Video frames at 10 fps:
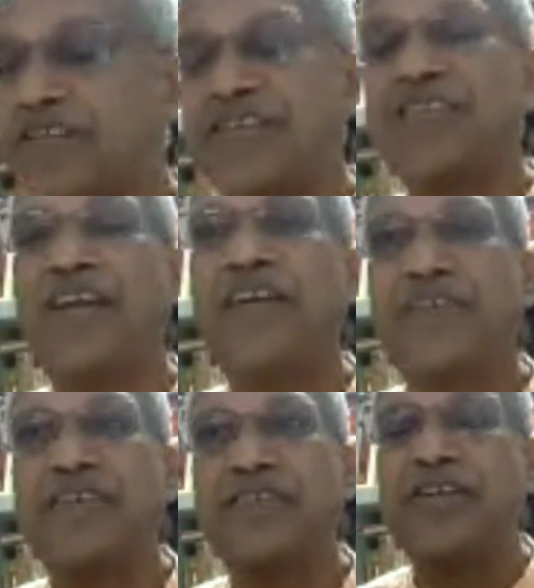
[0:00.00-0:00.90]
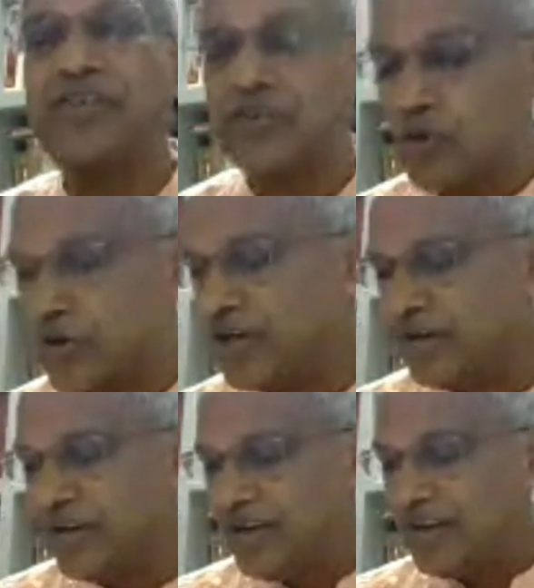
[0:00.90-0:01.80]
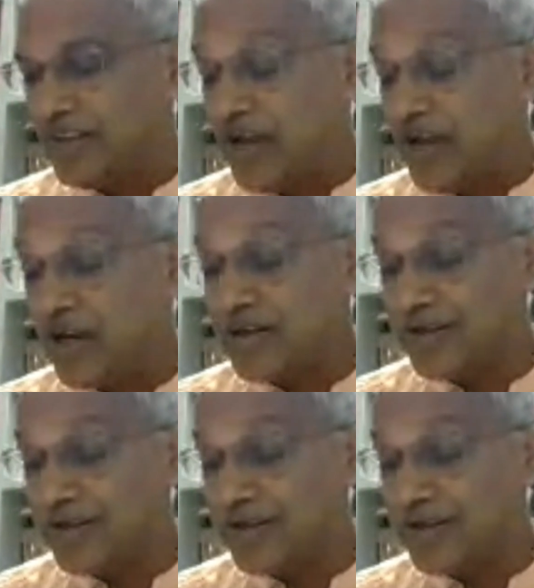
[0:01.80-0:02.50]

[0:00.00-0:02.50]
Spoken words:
this is an interesting story, that